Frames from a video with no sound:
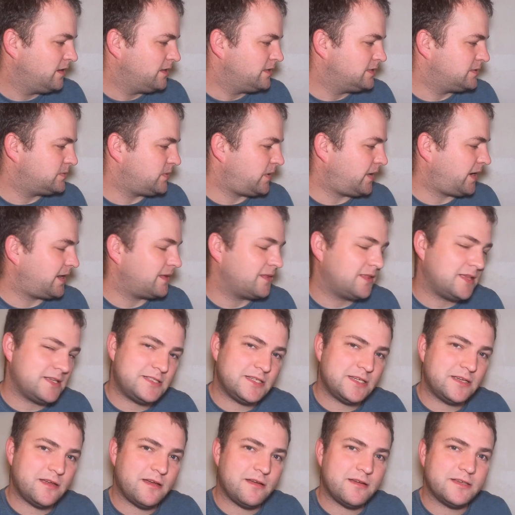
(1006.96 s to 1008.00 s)
So yeah, that's
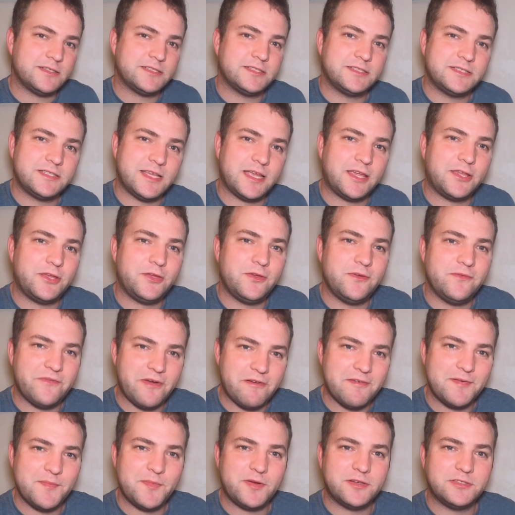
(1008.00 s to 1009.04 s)
it guys. Thank you
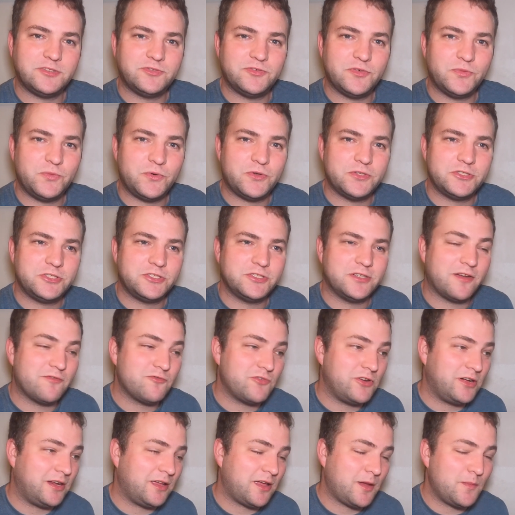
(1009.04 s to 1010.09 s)
very much for watching. I
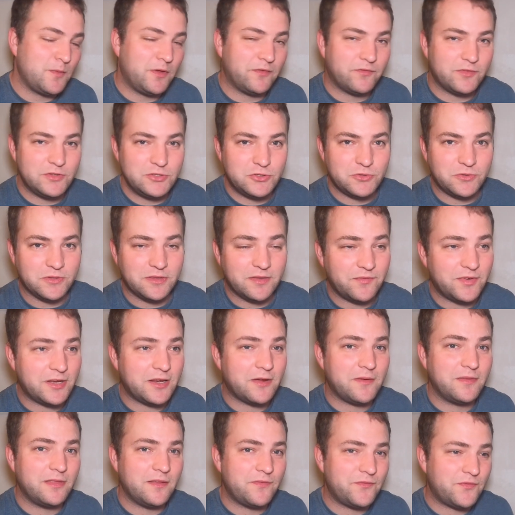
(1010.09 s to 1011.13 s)
really hope you've enjoyed the
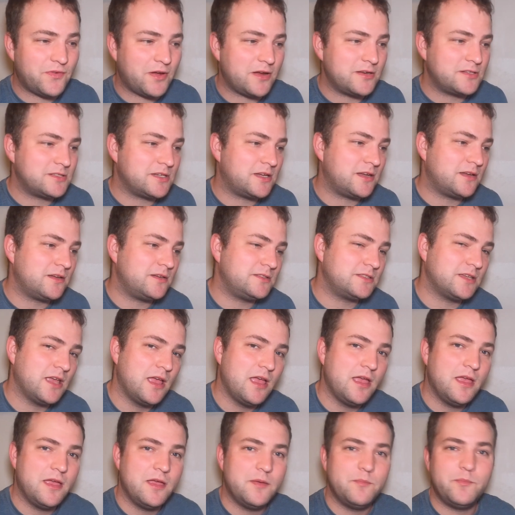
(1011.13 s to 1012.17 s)
video and the photos.
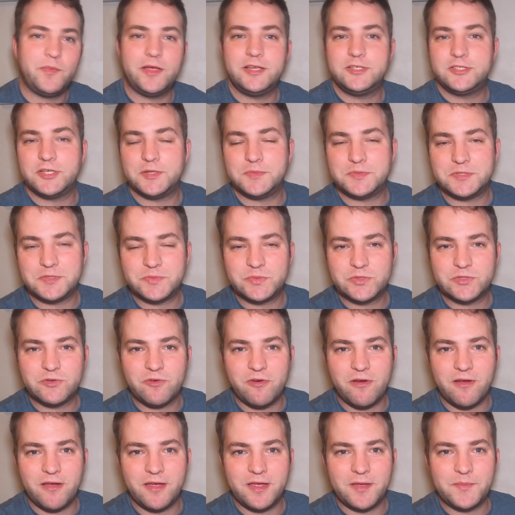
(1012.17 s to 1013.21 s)
Make sure to
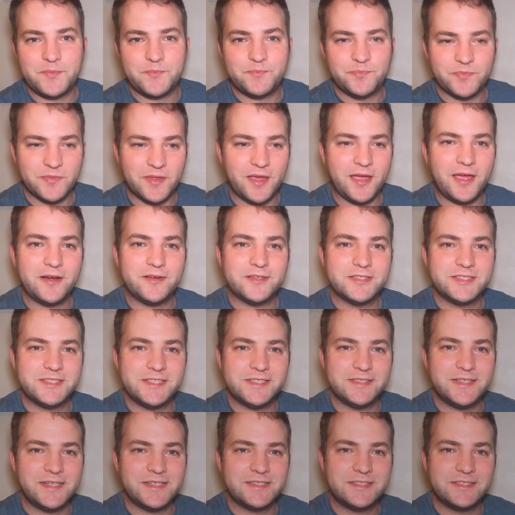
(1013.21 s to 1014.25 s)
subscribe, and I'll see
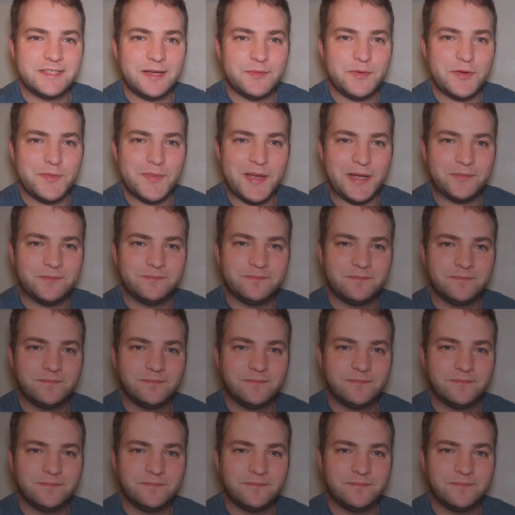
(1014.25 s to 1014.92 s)
you next time I'm out.